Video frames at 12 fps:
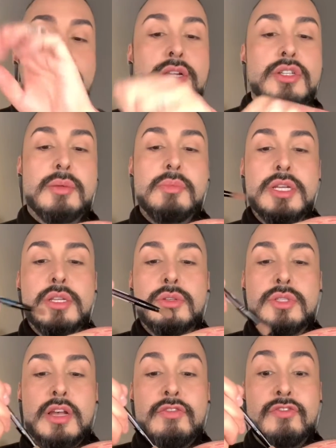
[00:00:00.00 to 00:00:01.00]
brush. I'm gonna
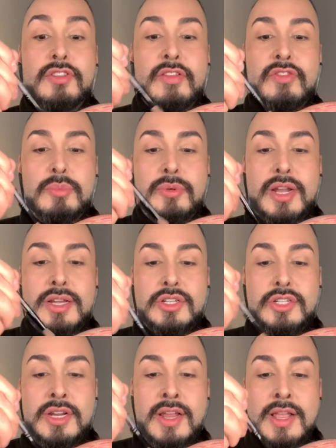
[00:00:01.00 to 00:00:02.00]
use a fluffy
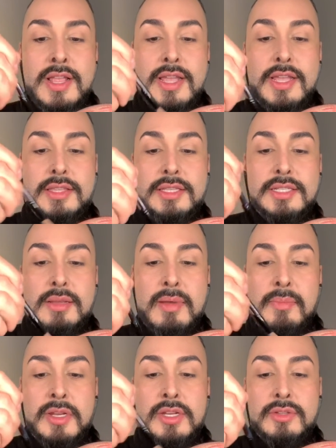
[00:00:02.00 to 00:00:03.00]
brush. And this time
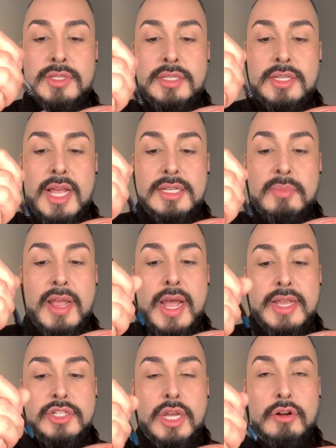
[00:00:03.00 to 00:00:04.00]
I'm gonna use this as my
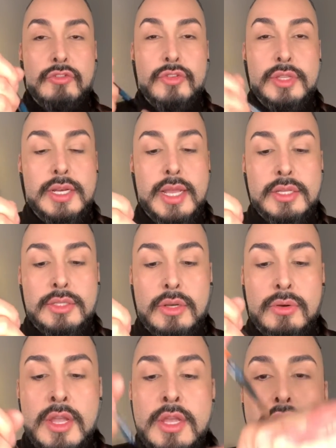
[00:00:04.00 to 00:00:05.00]
eyeshadow for the day.
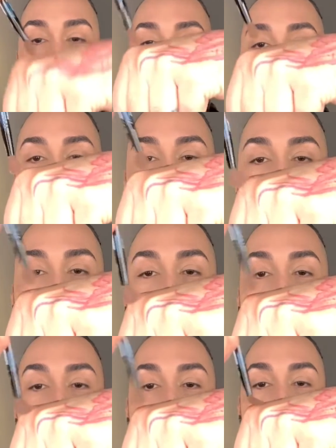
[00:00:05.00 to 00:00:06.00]
So just load your
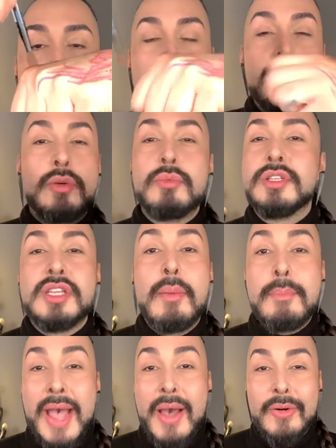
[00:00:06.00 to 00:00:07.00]
brush, just like if it was a
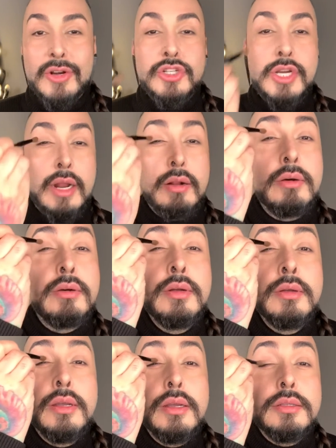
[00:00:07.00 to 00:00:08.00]
powder shadow,
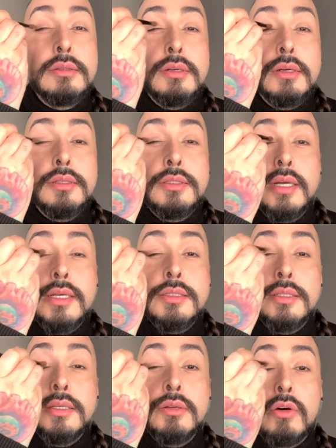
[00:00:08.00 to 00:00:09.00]
and start
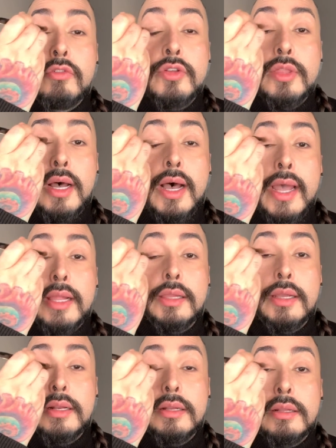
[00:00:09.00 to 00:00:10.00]
dusting it over the
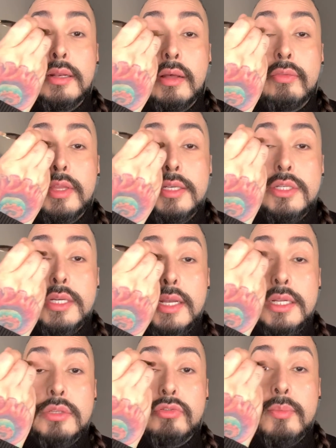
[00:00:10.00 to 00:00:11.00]
eyelid. Now this shade
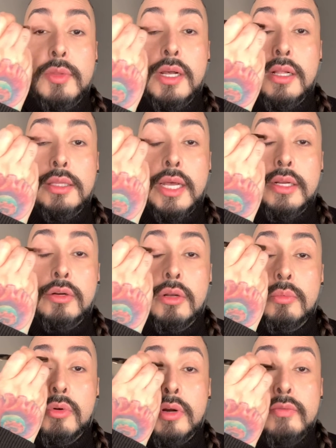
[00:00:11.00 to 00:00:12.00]
is from the
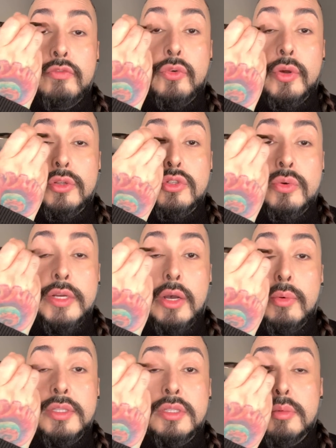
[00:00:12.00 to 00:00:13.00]
Kaleidochrome Cream Foil
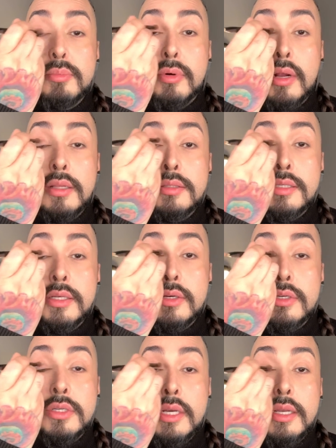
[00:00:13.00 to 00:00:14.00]
Trio. It's the bronzier
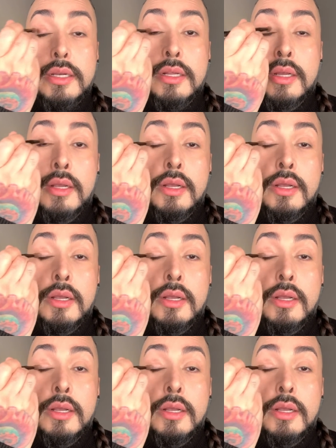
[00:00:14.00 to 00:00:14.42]
shade.